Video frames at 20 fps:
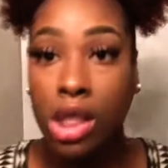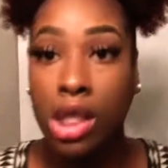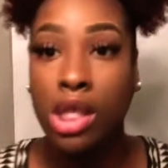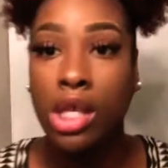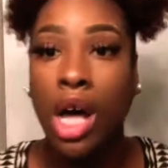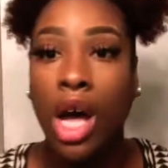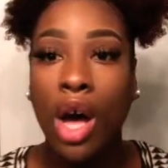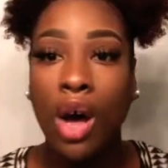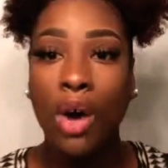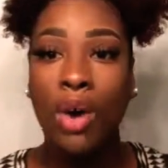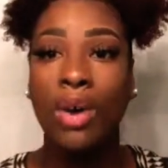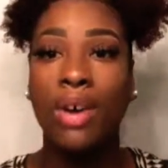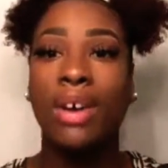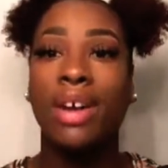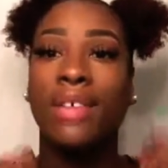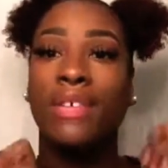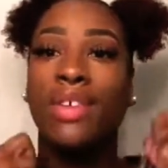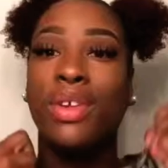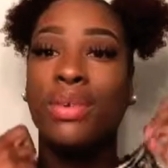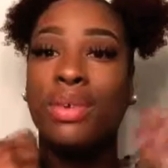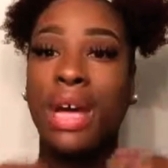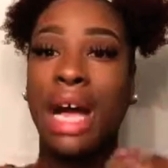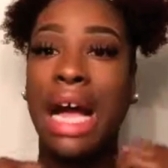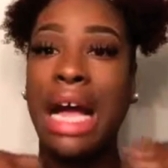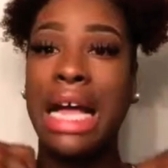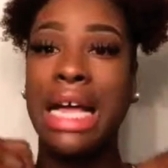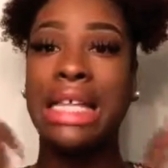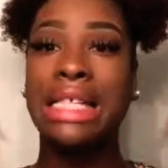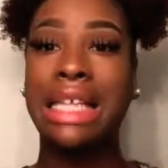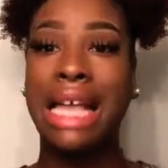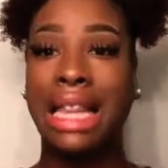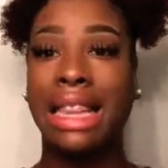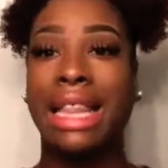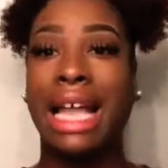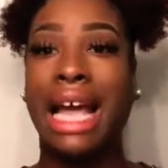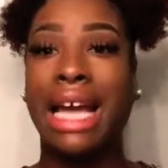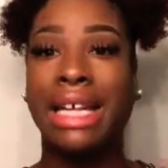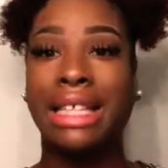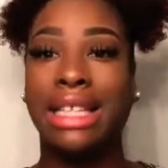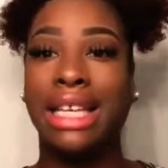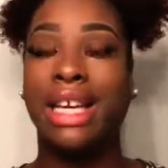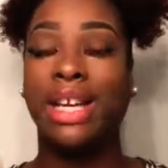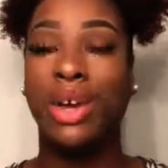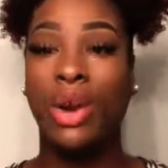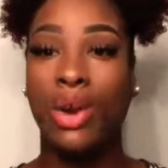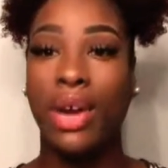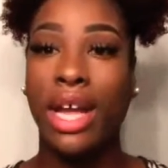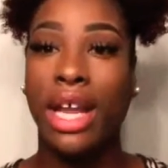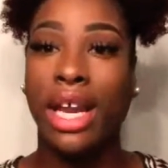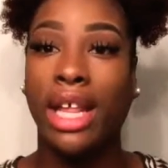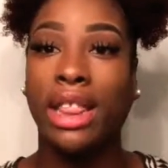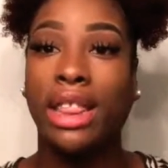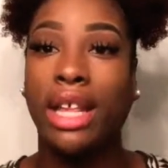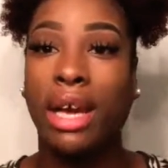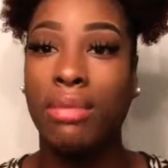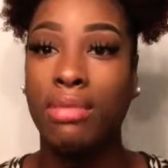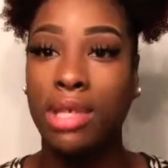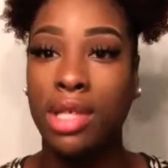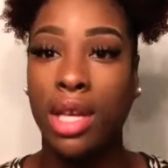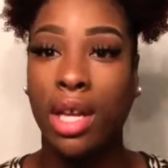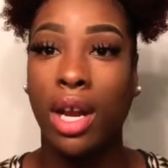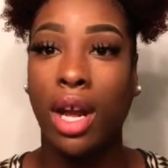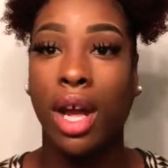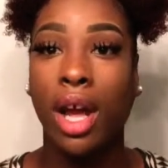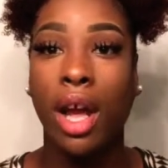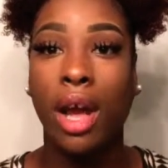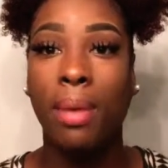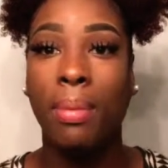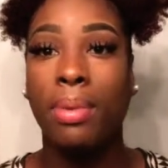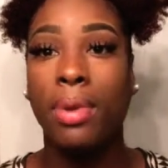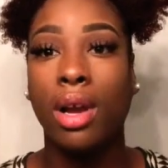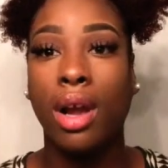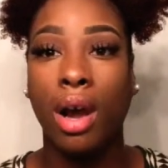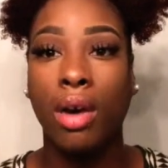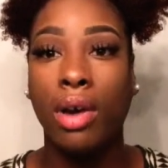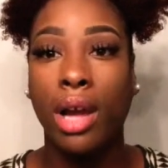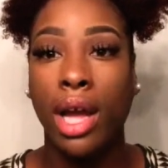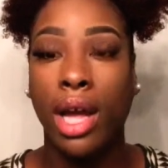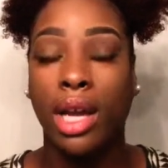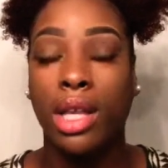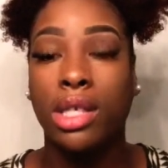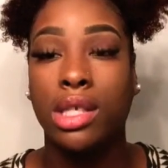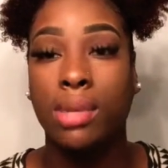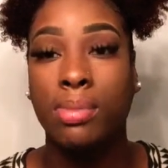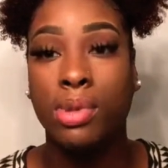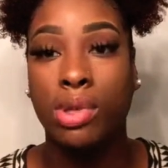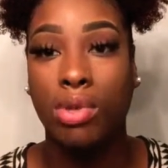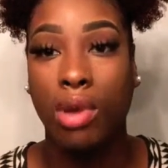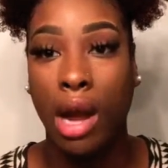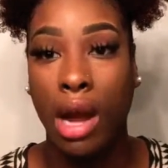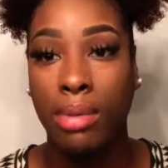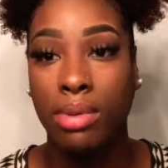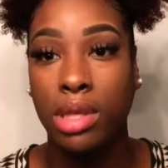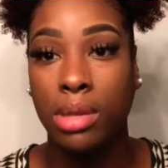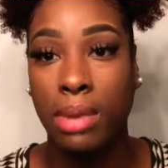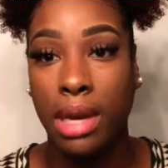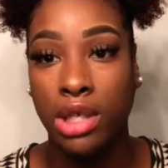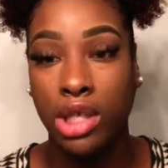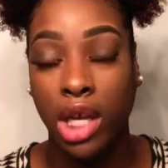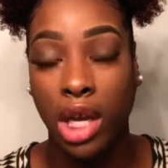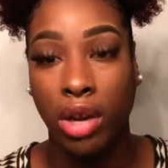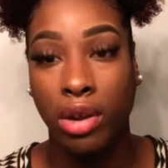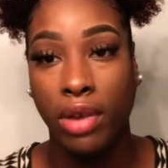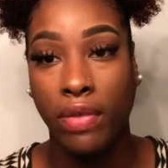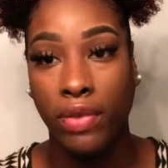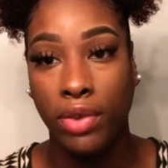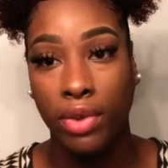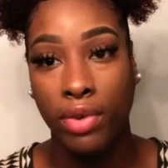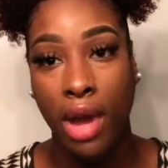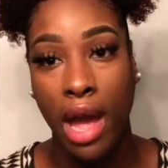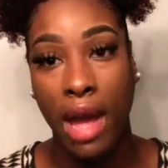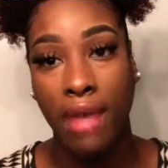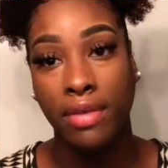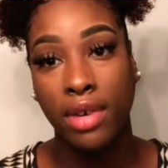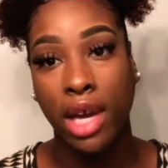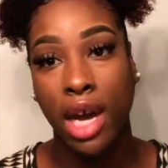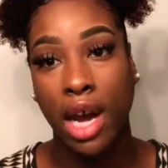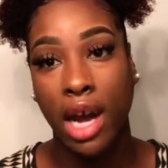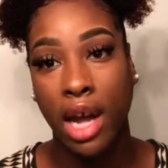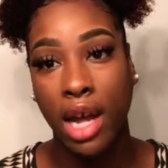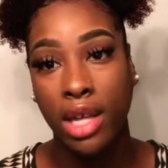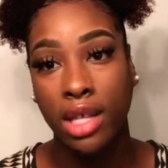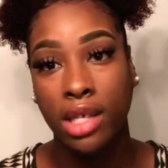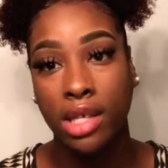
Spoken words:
So if you guys liked it, go ahead and thumbs it up. Go ahead and subscribe to my channel if you have not.